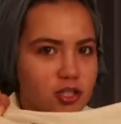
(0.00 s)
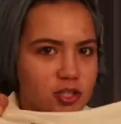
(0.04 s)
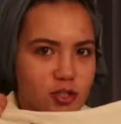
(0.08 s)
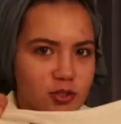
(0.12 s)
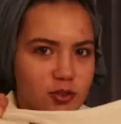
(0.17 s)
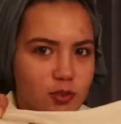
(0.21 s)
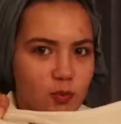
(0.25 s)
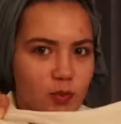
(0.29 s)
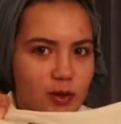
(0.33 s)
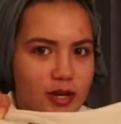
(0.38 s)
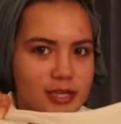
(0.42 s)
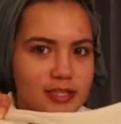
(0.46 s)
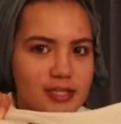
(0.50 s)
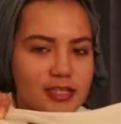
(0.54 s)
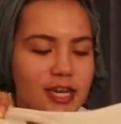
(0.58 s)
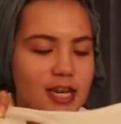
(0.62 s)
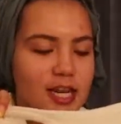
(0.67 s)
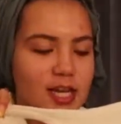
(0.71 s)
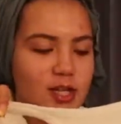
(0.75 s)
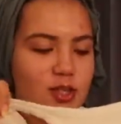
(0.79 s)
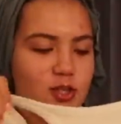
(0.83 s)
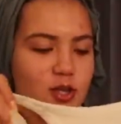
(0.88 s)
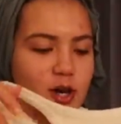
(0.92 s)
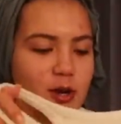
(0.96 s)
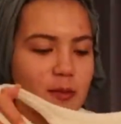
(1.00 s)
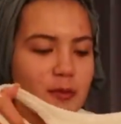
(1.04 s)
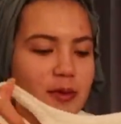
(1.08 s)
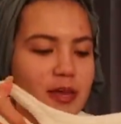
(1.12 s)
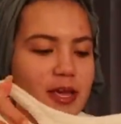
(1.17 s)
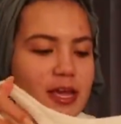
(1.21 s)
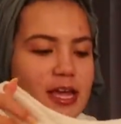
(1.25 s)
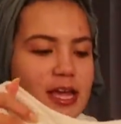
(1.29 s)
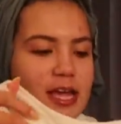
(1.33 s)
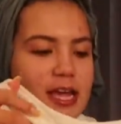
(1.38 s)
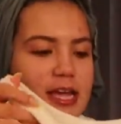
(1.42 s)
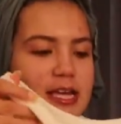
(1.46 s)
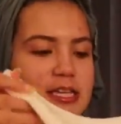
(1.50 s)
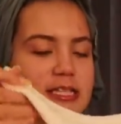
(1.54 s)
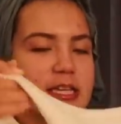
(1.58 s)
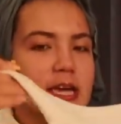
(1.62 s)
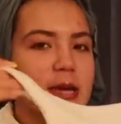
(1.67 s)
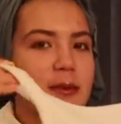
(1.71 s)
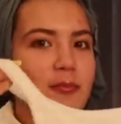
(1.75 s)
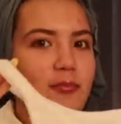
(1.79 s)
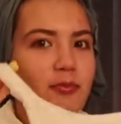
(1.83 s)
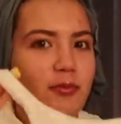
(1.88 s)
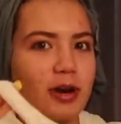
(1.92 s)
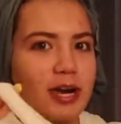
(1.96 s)
just a white tank top. It is
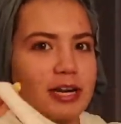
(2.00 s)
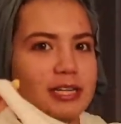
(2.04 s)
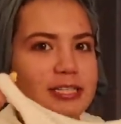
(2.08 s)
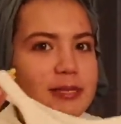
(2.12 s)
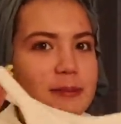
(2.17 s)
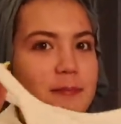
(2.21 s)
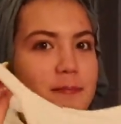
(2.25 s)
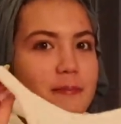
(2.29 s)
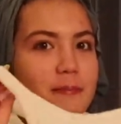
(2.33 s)
a Brandy